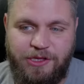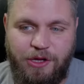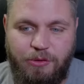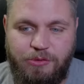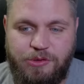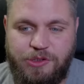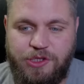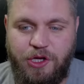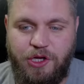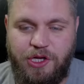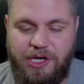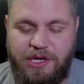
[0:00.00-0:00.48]

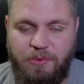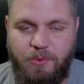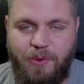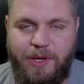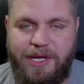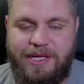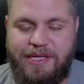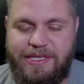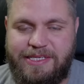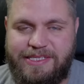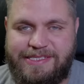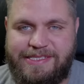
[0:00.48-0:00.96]
those early
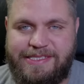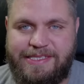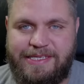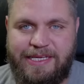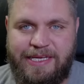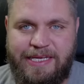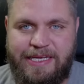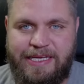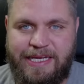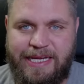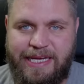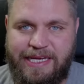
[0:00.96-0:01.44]
weeks,
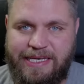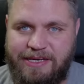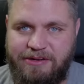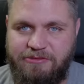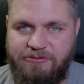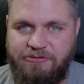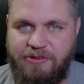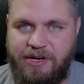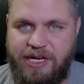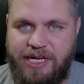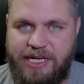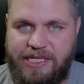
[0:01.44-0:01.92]
he
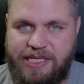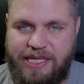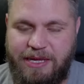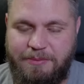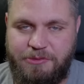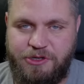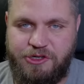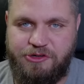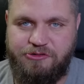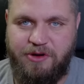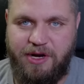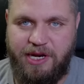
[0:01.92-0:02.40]
didn't really
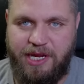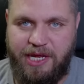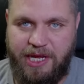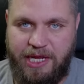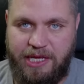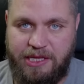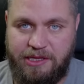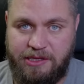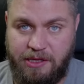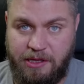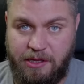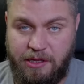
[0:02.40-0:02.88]
demonstrate
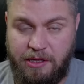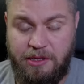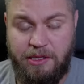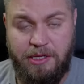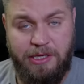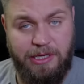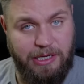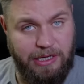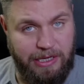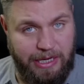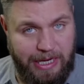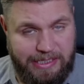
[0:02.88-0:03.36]
either.
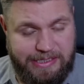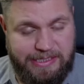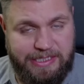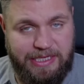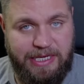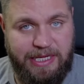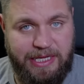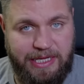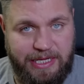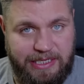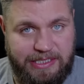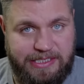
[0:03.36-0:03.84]

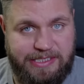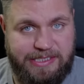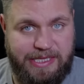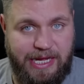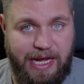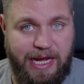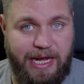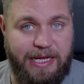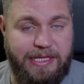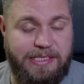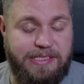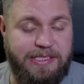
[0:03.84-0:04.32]
Latterly, he
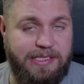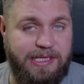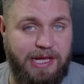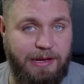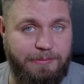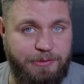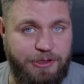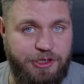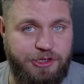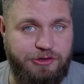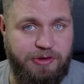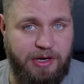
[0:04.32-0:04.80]
started to
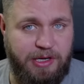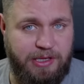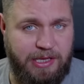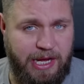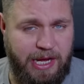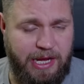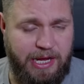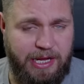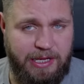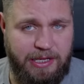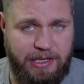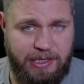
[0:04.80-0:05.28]
demonstrate
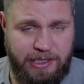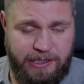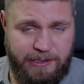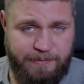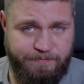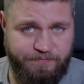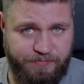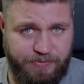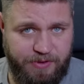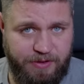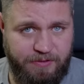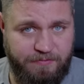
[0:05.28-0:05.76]
that
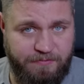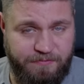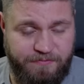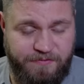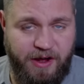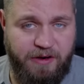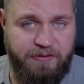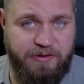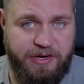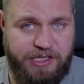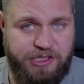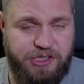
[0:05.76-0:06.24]

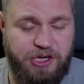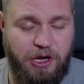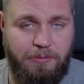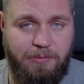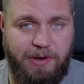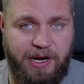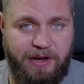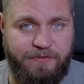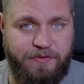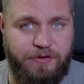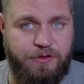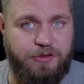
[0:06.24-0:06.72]
very top
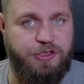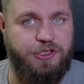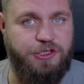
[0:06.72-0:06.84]
level